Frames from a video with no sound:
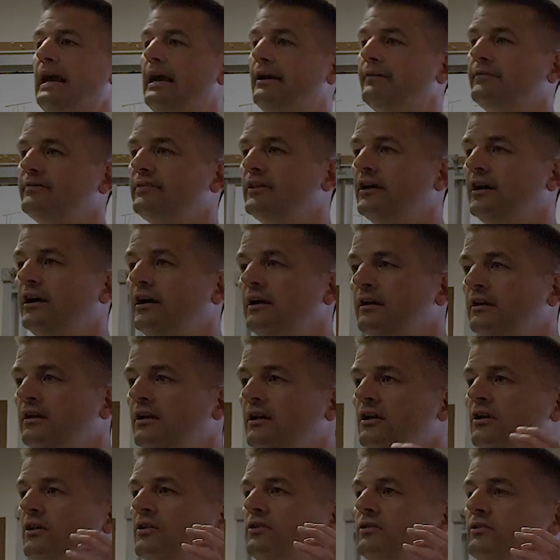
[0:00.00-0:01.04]
have
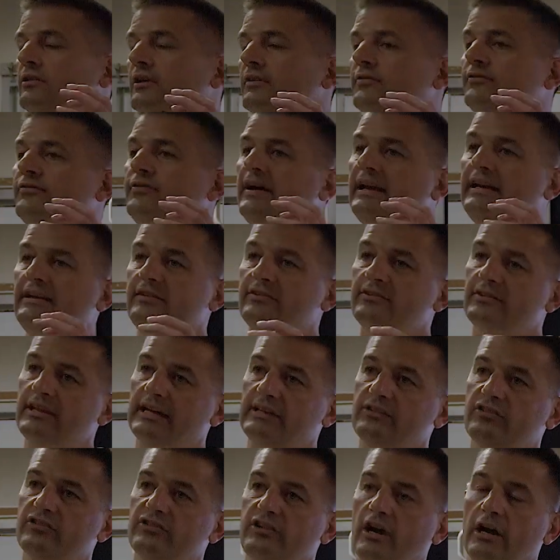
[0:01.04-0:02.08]
the face
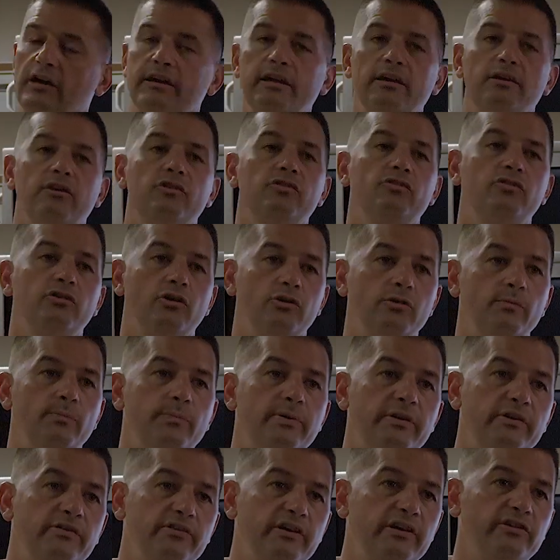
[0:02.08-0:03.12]
that's stuck in a certain
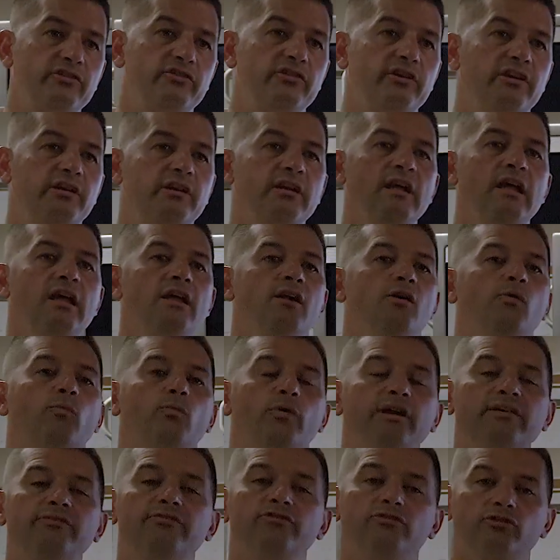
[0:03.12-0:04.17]
position.
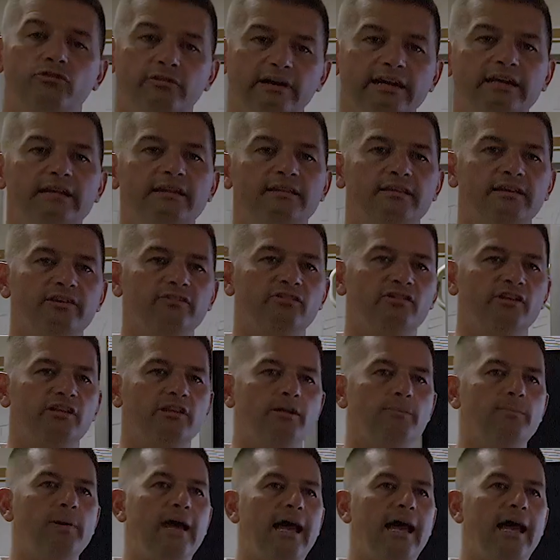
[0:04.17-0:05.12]
We've treated this in the